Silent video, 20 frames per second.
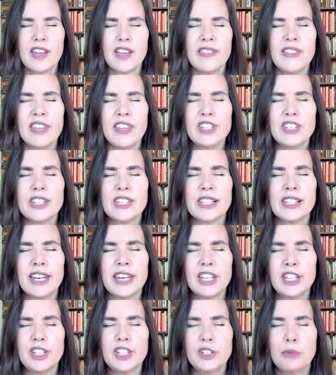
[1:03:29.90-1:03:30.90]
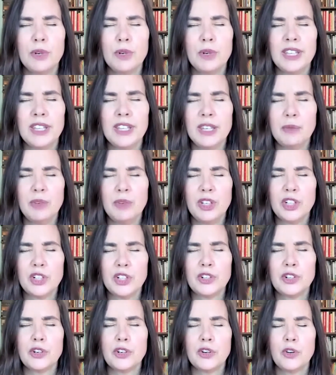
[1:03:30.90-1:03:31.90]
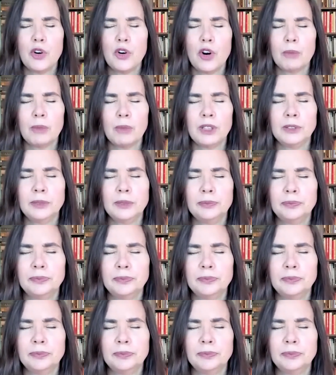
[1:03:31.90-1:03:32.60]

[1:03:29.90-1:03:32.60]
And then just letting your breathing return to normal.